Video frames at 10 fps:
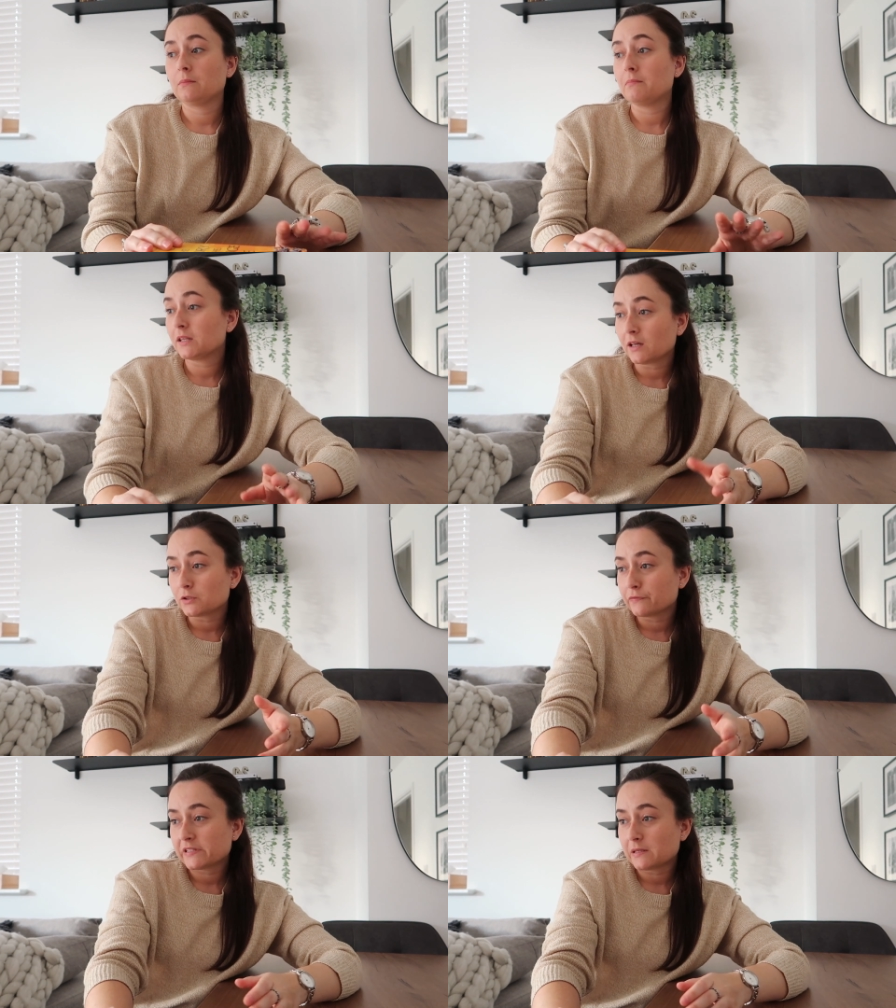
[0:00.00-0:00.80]

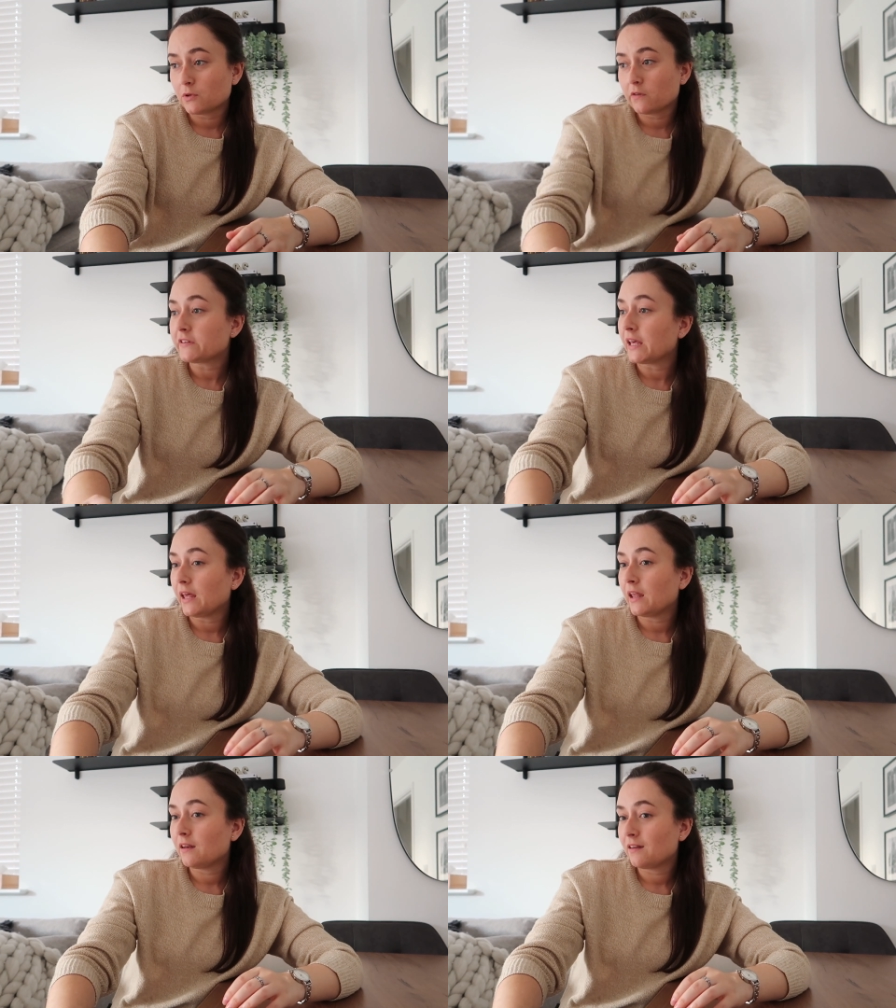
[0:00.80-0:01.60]
Midnight's obviously moved
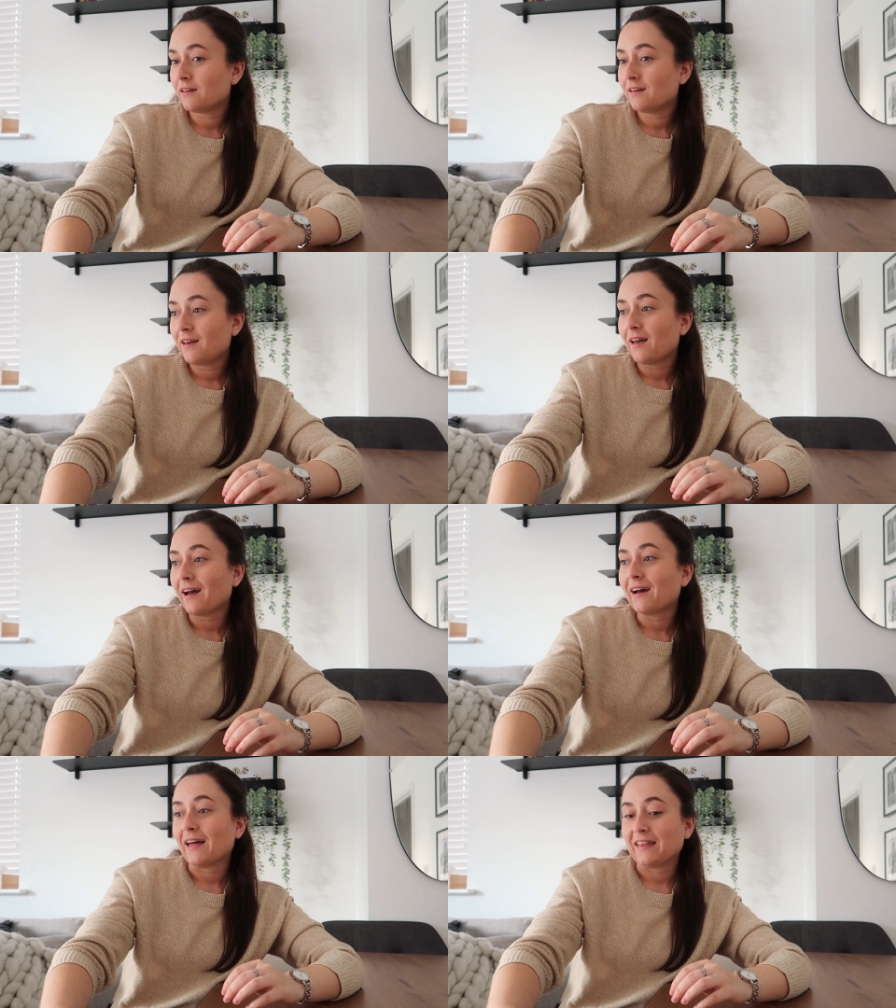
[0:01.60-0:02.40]
in,
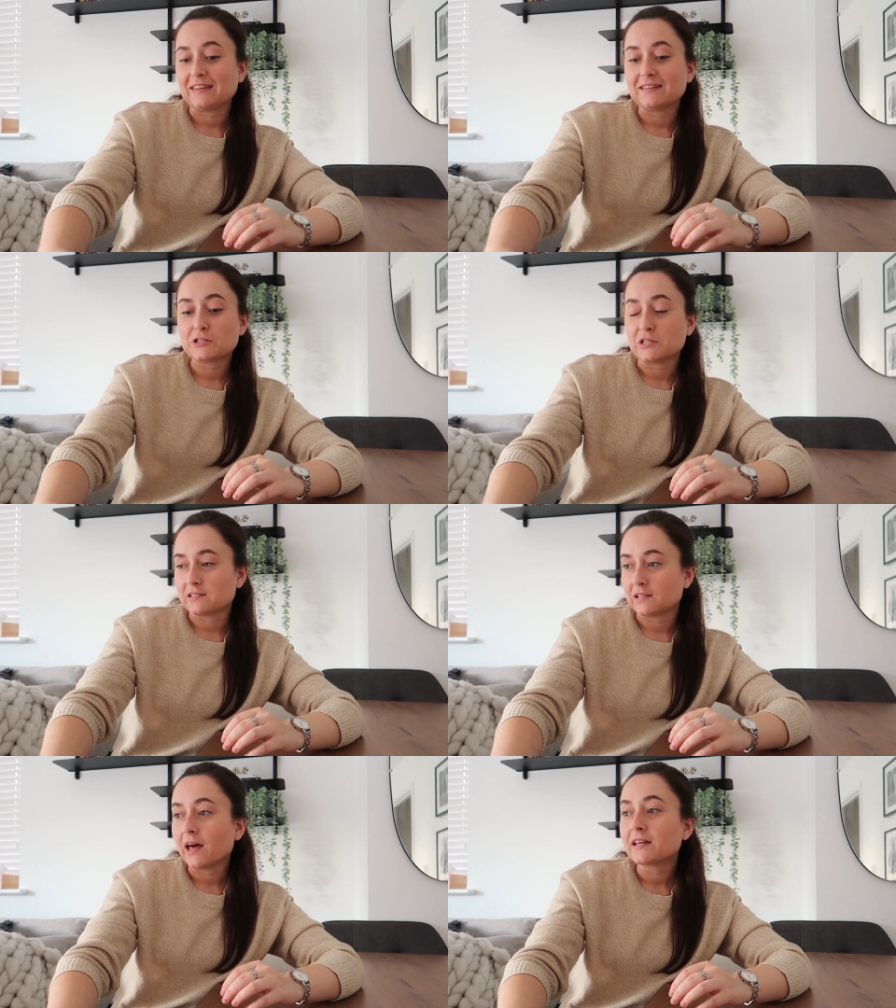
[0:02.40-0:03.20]
and she's
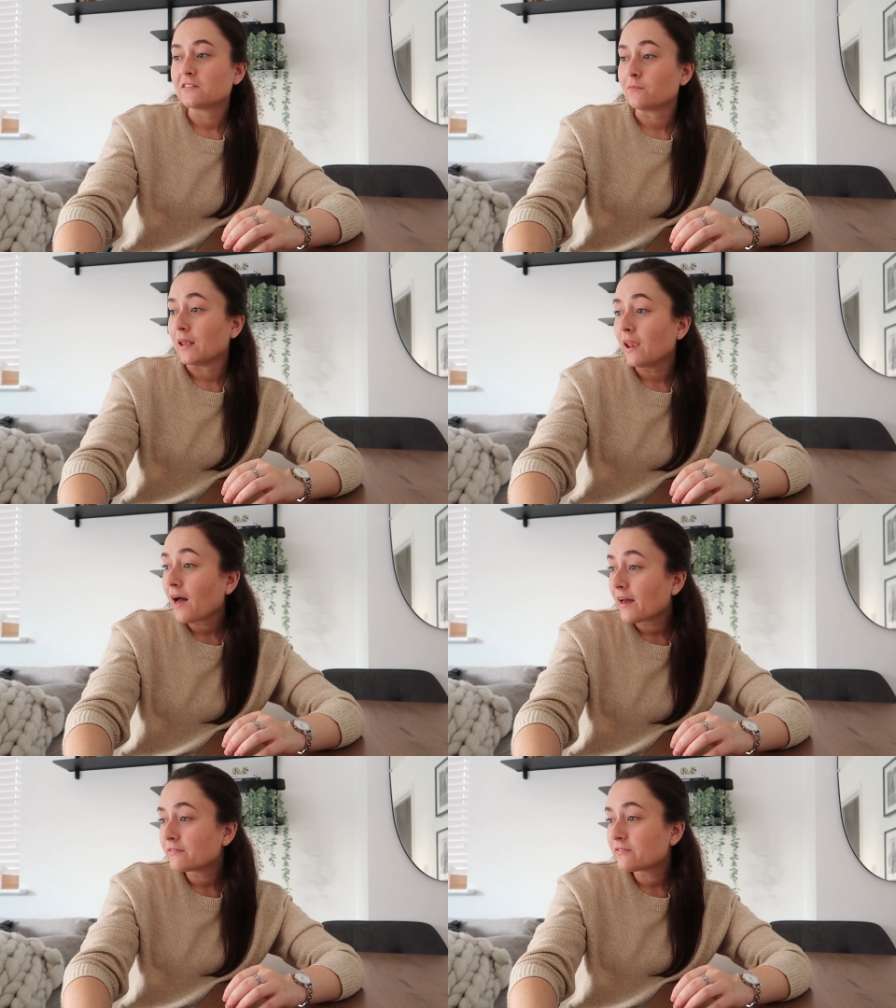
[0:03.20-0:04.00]
the light of my
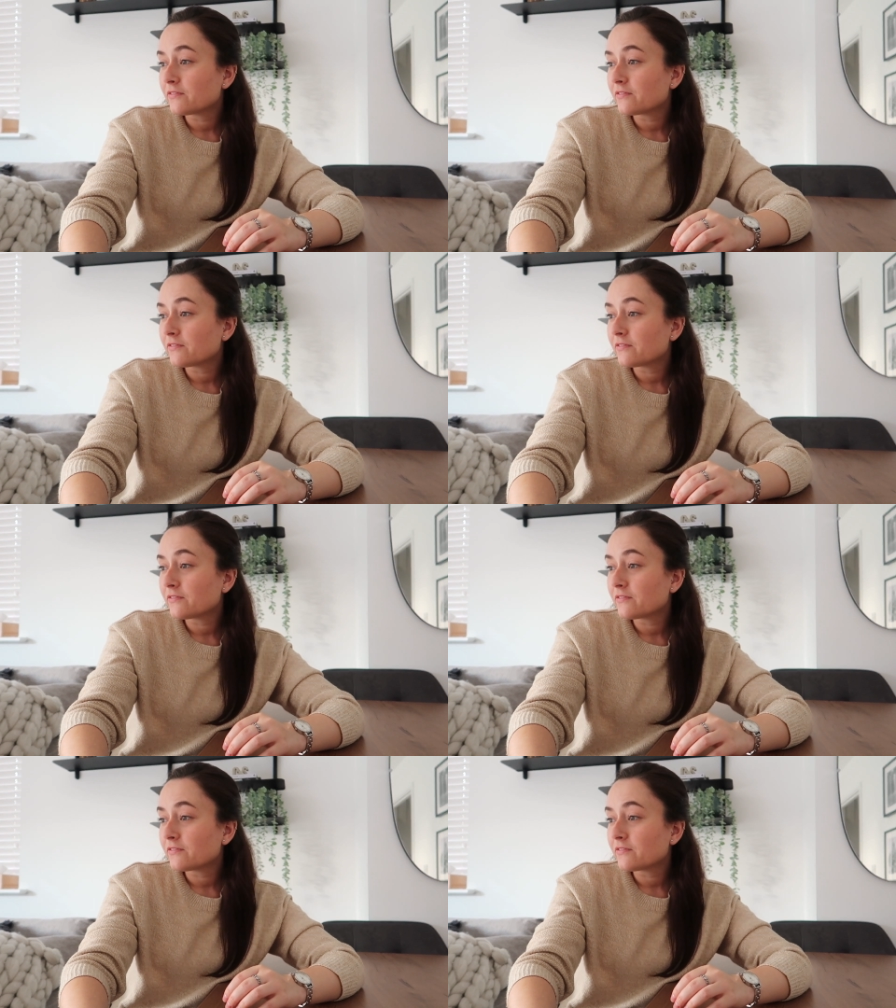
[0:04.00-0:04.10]
life.